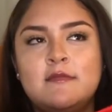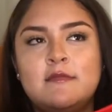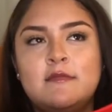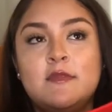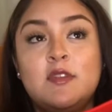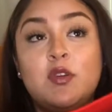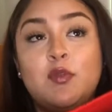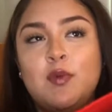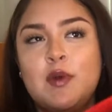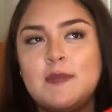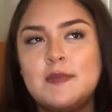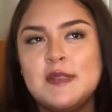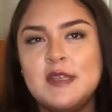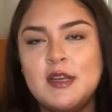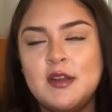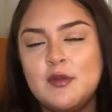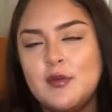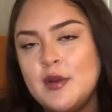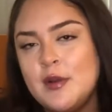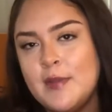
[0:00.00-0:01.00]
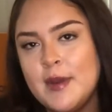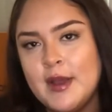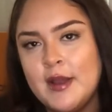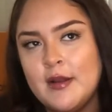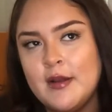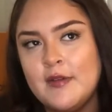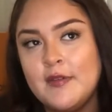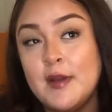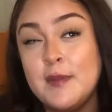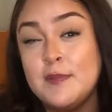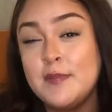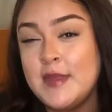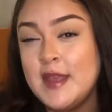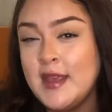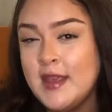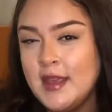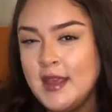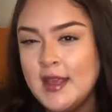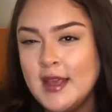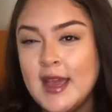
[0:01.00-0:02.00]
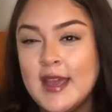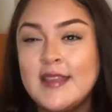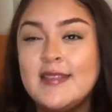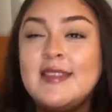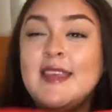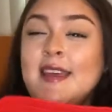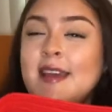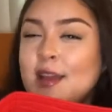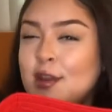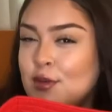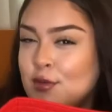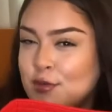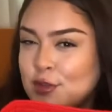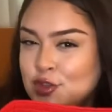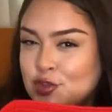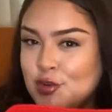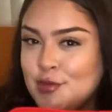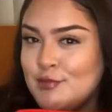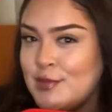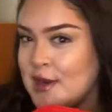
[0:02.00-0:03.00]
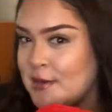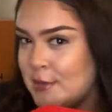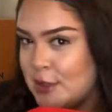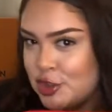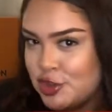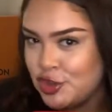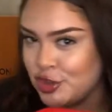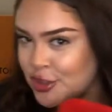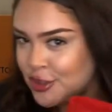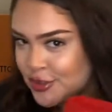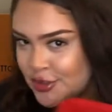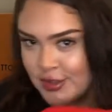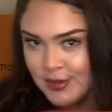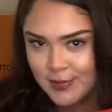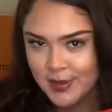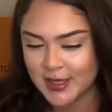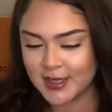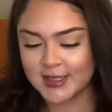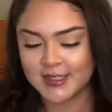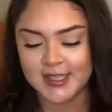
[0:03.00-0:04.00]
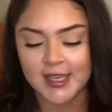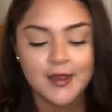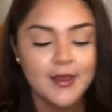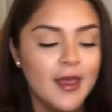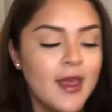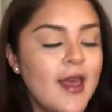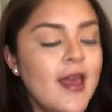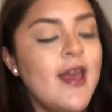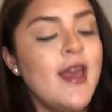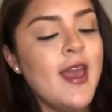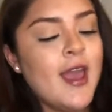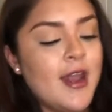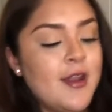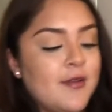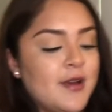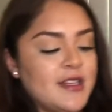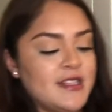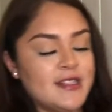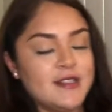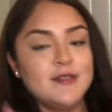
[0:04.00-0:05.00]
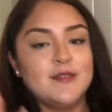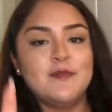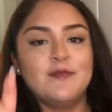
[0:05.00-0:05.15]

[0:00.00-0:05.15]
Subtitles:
the website I wanna buy it off. I think I know which one, but I'm not sure, so I'm not gonna say. Anyways,